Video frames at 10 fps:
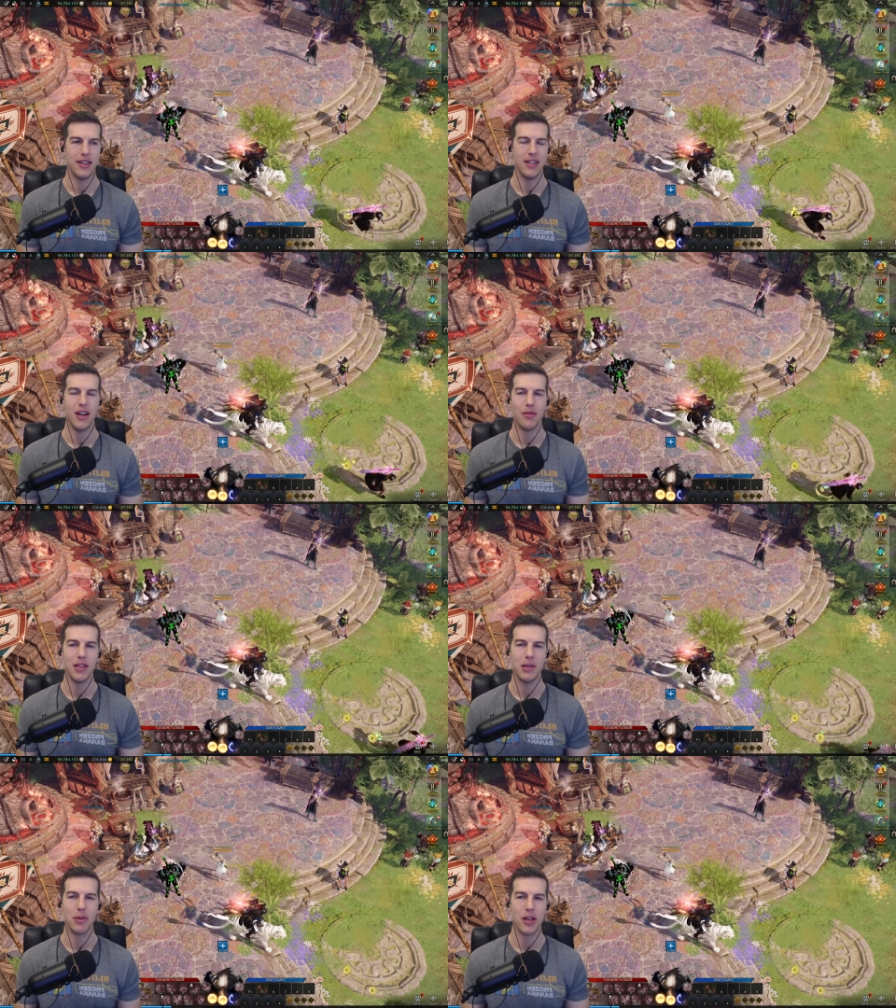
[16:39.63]
not
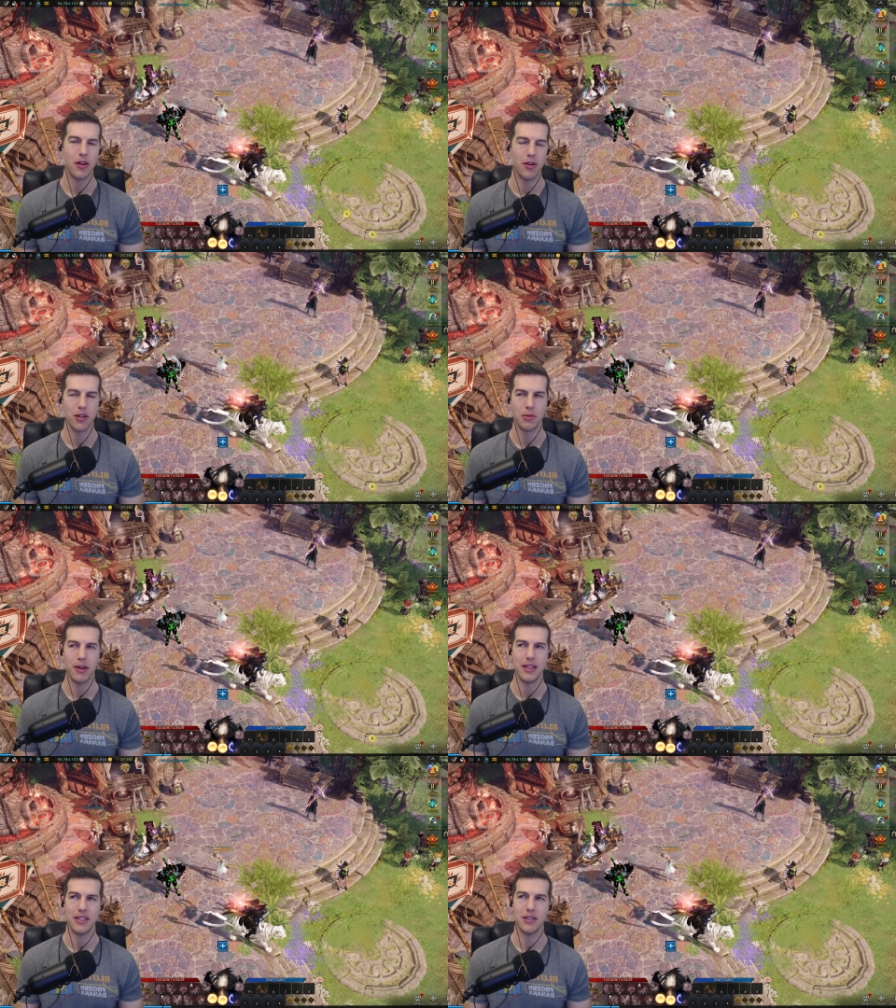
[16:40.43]
really Mokoko
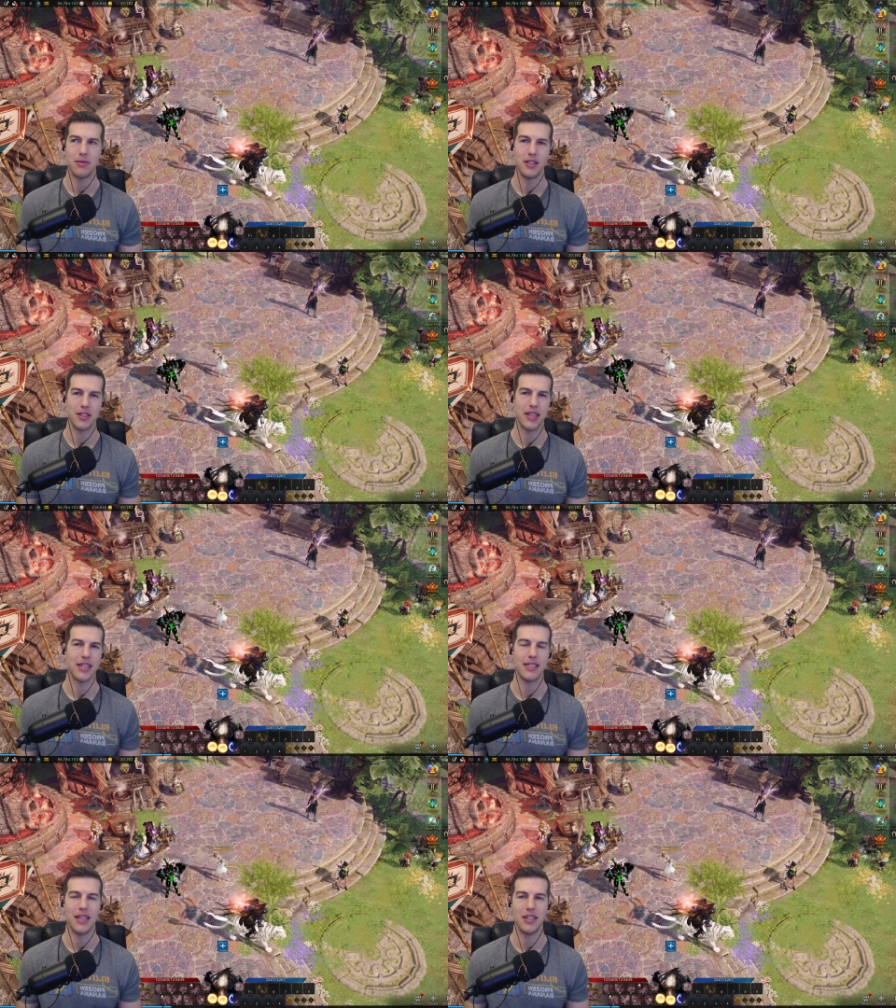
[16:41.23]
Express. It's it's like
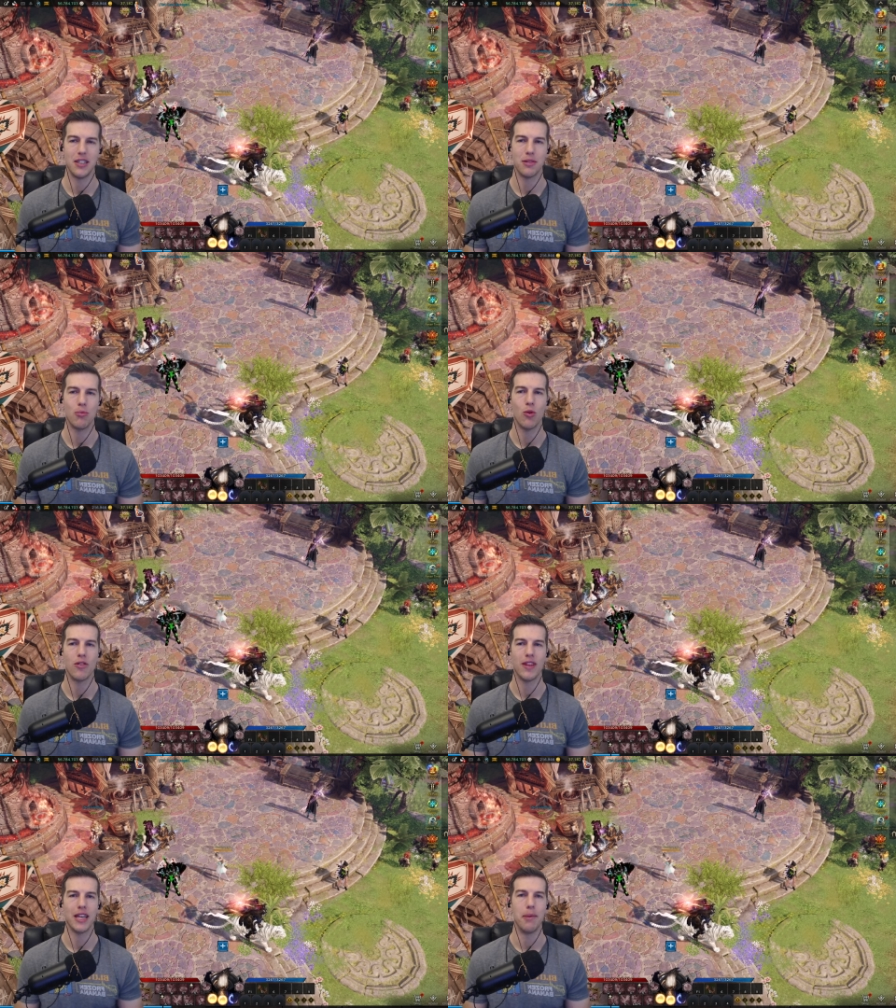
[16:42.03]
I said, it's just more
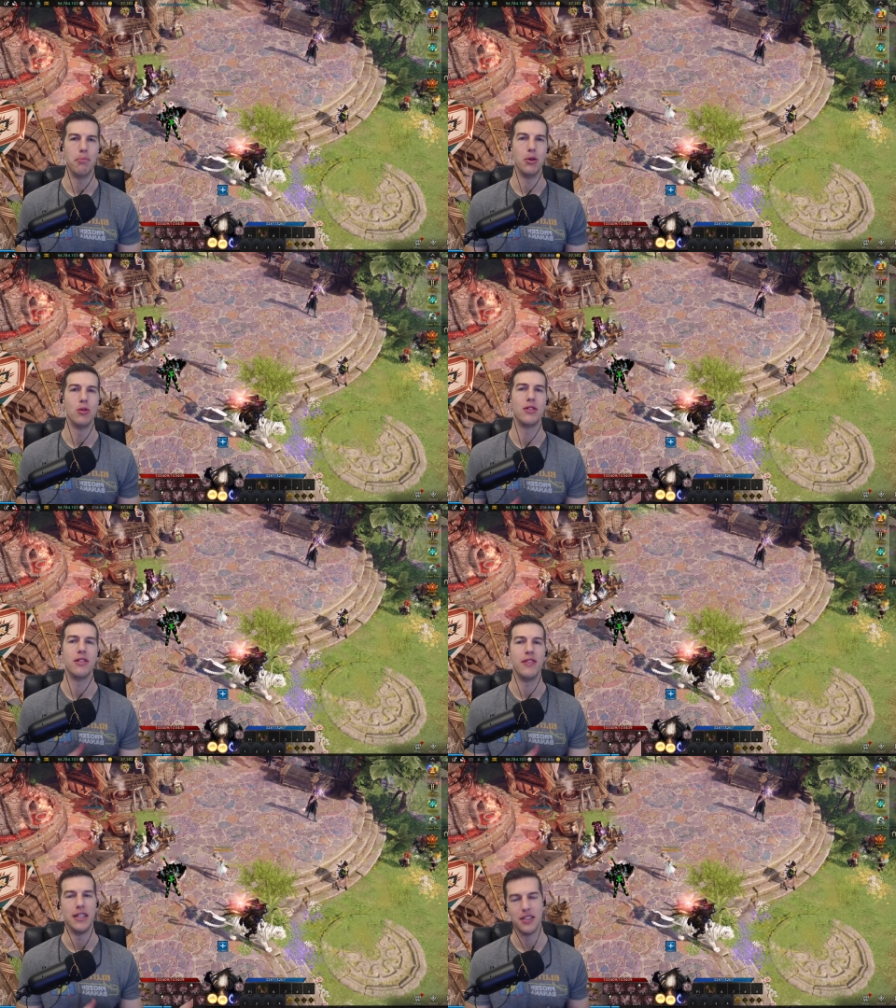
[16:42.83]
of like a boost
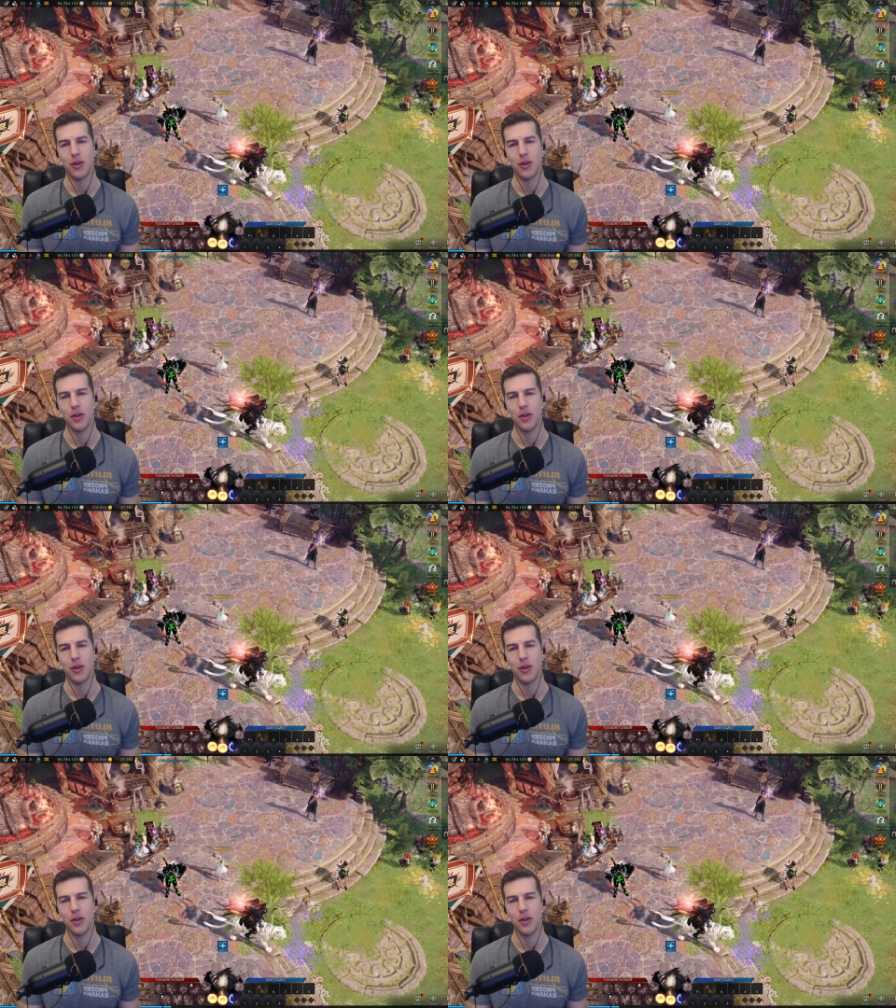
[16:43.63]
event.